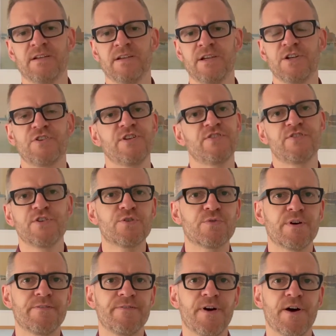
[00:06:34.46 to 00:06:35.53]
she still
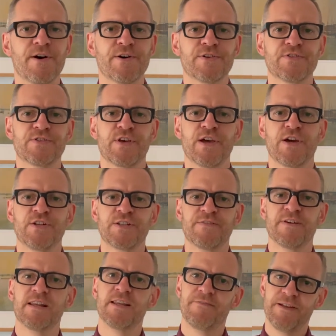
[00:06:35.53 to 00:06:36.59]
refers to the
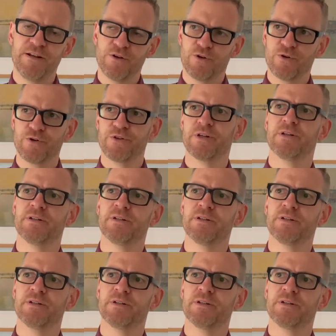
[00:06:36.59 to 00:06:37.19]
living Lord.